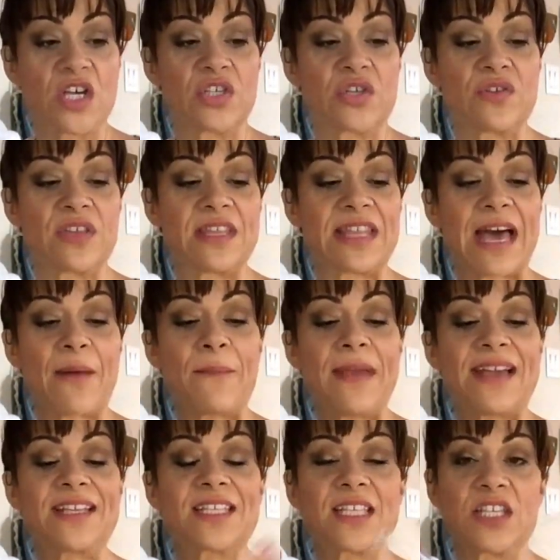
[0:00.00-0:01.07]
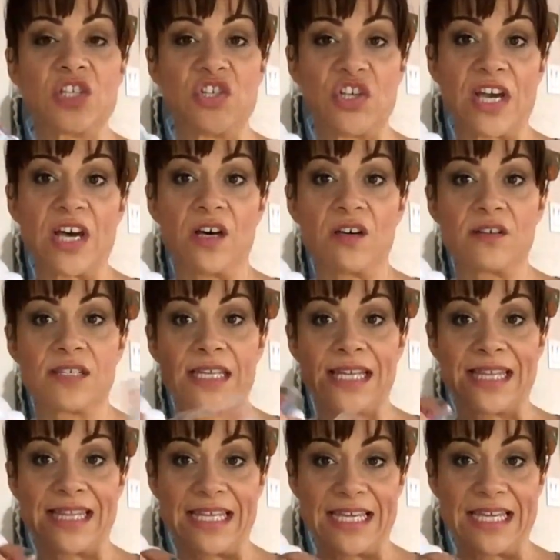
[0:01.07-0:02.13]
So then that makes the gels
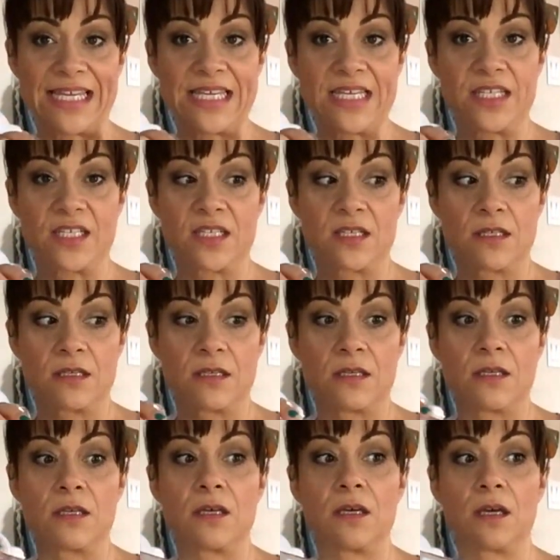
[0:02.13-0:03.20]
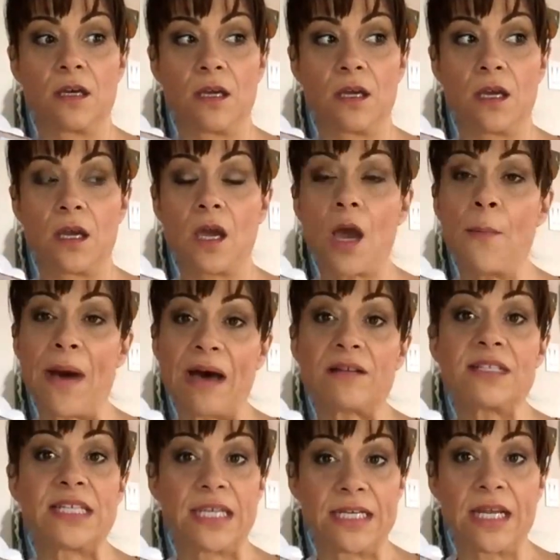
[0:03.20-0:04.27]
in these
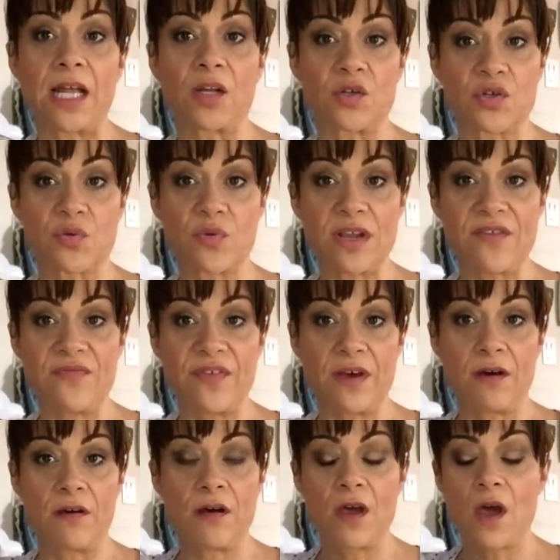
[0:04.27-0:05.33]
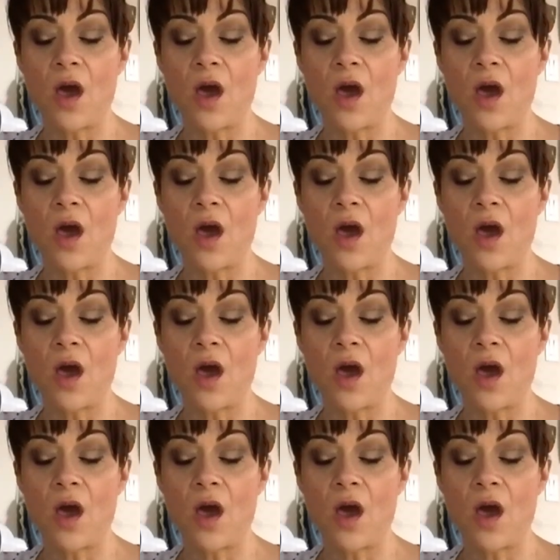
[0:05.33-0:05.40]
about $10 a refill.